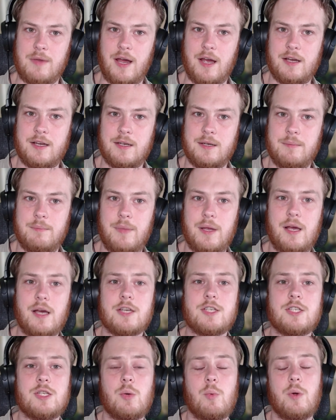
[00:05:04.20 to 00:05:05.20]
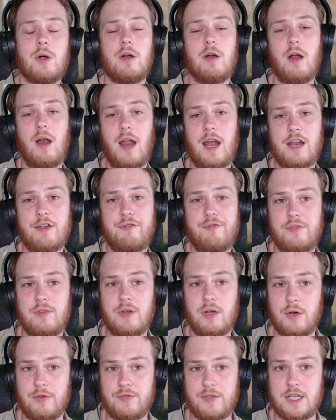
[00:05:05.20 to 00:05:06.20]
Deck, because there were a lot
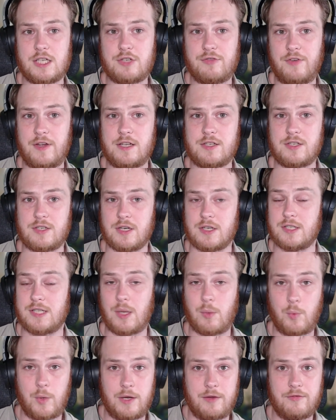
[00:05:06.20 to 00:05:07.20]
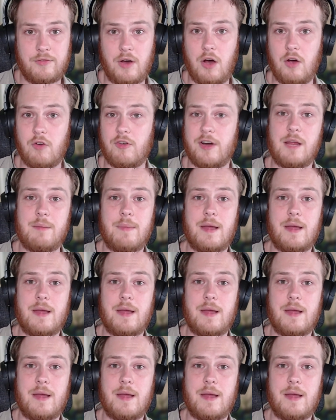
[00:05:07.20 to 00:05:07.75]
of these features that we've already